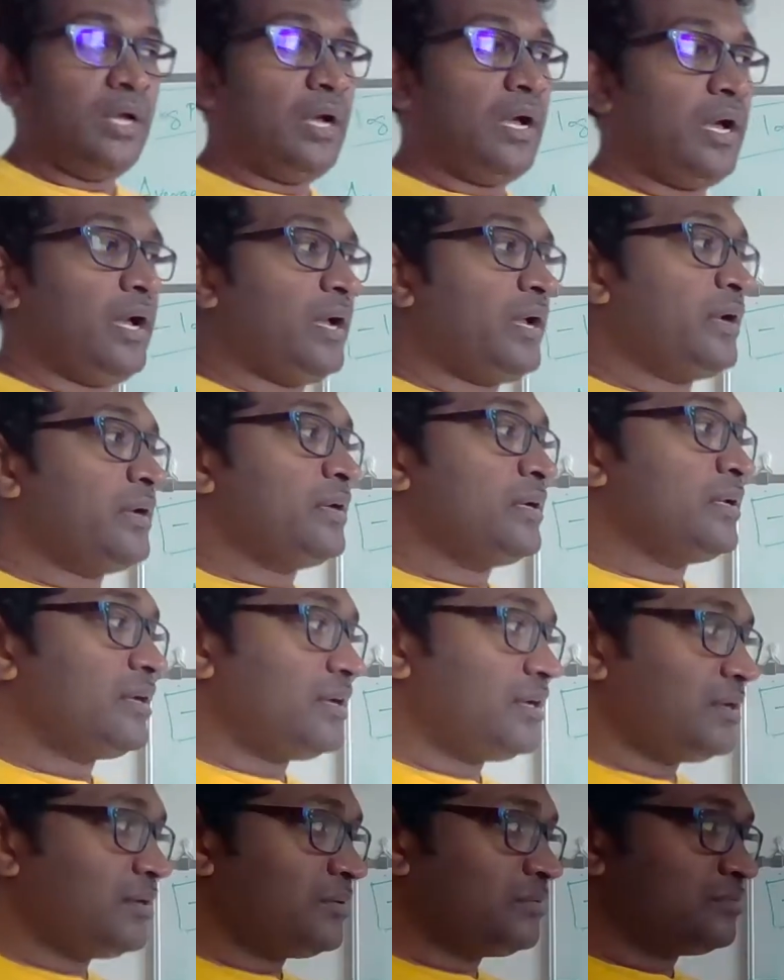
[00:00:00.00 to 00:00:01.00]
and
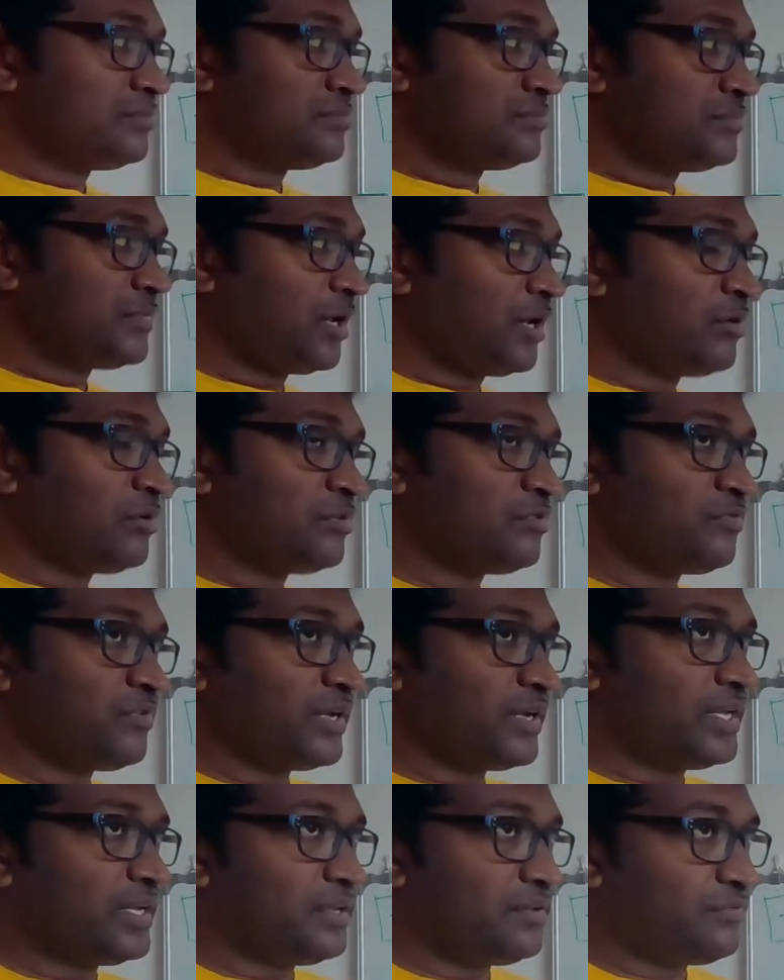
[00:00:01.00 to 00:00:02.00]
now if
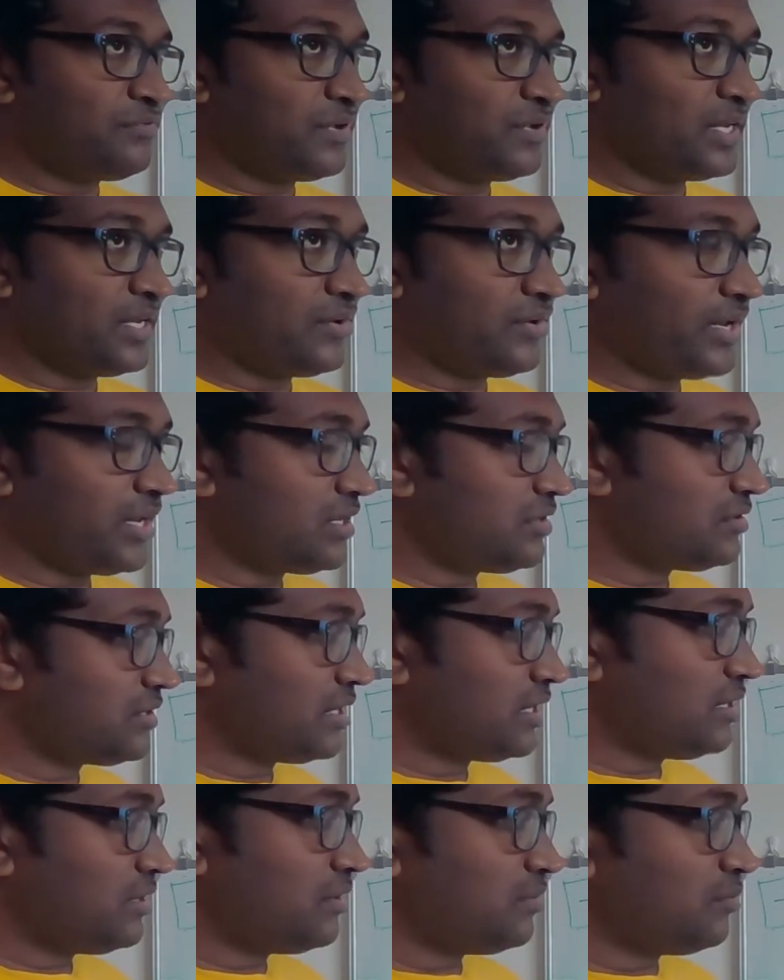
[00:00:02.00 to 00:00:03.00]
I try to
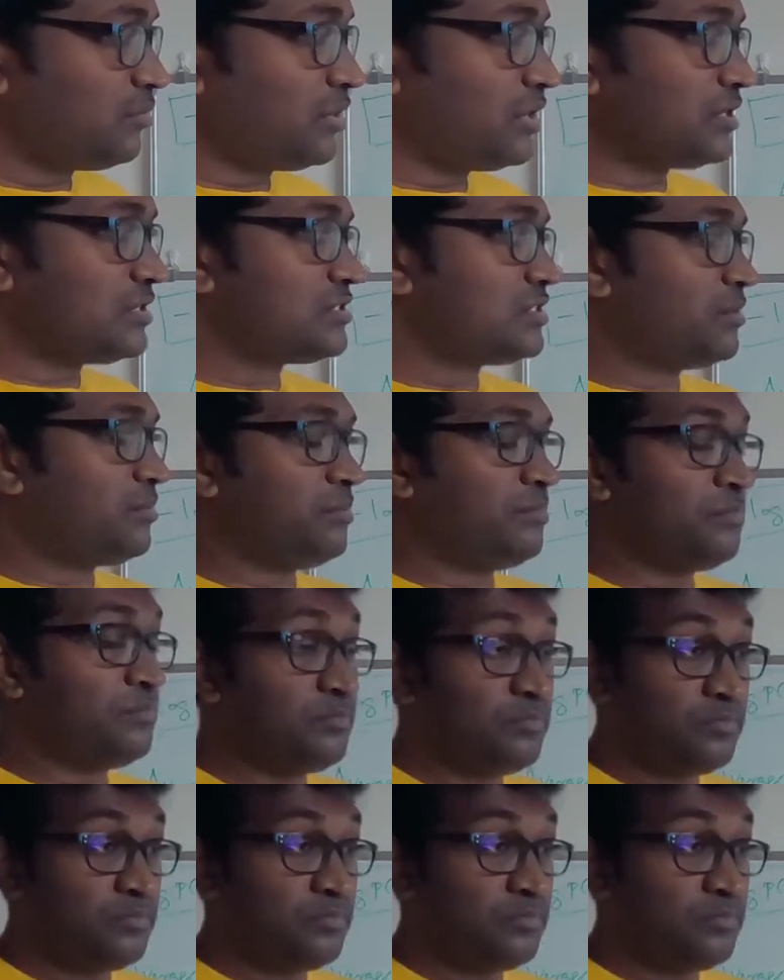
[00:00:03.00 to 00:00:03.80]
tell what is the,